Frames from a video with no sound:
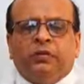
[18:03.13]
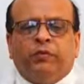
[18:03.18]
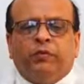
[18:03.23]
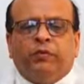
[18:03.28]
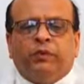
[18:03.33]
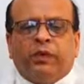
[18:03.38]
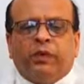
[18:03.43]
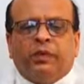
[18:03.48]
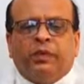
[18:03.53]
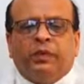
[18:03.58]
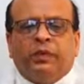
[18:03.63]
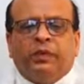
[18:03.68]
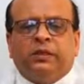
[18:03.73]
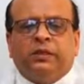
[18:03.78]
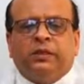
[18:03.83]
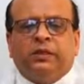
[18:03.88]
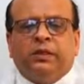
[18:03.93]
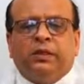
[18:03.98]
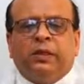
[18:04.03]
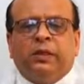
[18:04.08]
of
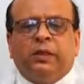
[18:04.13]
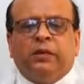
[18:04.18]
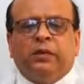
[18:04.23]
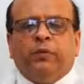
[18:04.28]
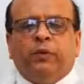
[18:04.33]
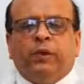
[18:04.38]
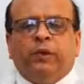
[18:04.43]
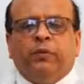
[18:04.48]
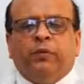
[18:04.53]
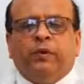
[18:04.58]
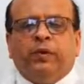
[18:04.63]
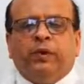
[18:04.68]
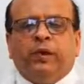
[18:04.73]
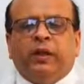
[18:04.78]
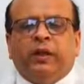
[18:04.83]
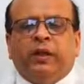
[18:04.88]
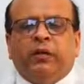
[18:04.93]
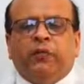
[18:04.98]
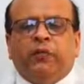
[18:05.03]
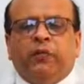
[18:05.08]
success when
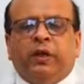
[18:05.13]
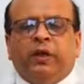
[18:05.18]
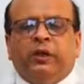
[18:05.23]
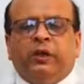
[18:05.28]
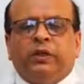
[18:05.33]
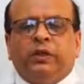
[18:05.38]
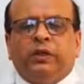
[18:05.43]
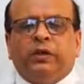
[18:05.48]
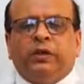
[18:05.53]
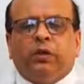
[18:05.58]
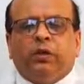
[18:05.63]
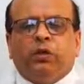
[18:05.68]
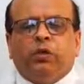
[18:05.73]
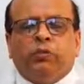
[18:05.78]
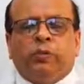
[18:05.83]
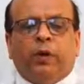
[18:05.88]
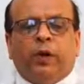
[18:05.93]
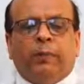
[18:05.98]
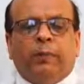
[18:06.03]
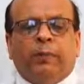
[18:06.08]
treating infection
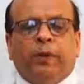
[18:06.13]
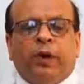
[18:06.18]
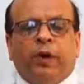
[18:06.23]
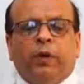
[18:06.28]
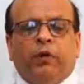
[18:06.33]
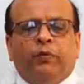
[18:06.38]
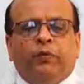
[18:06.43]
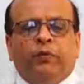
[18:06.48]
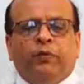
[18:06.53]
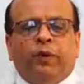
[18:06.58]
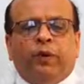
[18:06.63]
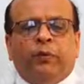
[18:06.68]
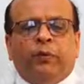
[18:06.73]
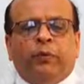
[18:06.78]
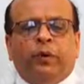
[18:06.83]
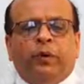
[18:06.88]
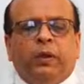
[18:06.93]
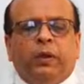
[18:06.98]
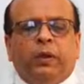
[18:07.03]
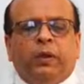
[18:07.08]
caused by
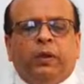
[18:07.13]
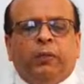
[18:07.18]
biofilm